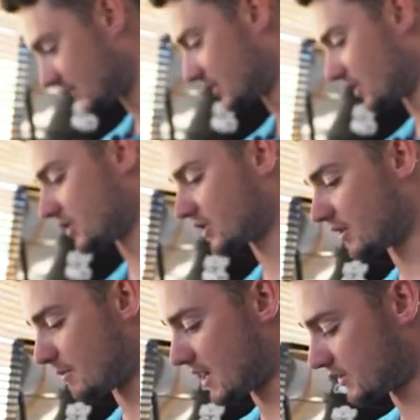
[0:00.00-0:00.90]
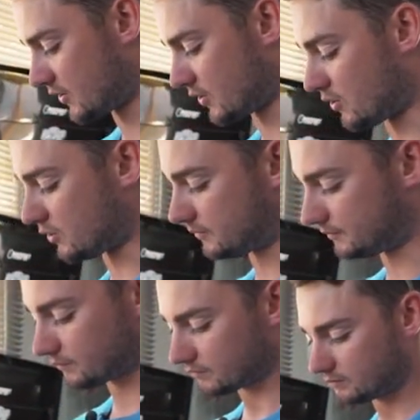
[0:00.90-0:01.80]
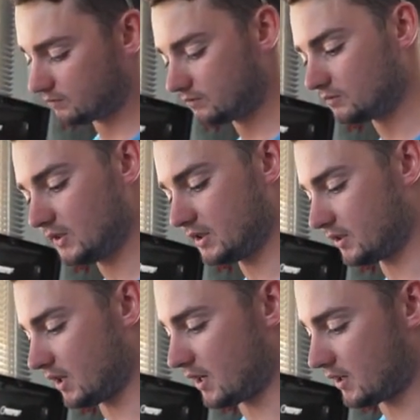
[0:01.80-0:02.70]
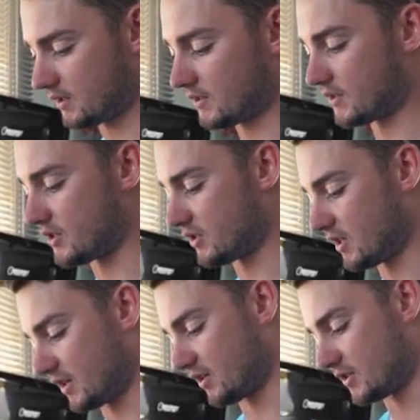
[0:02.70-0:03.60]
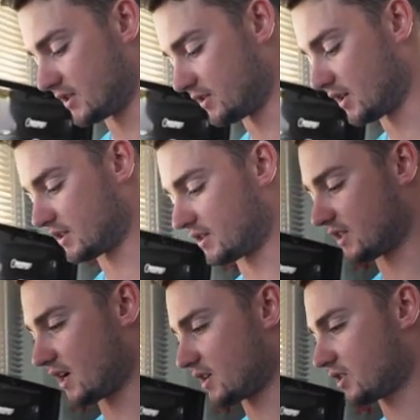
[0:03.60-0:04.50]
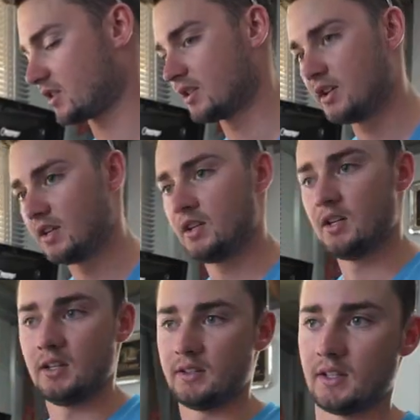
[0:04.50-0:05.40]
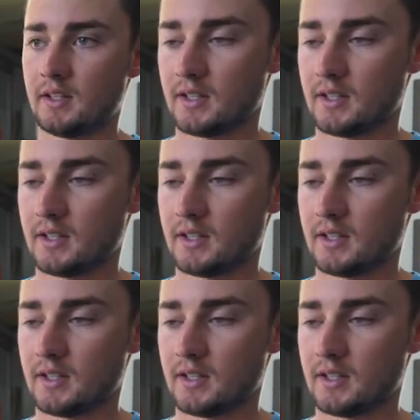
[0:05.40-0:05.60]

so I just got to mount it all. So, uh, this is the unit that goes in under the dash. And then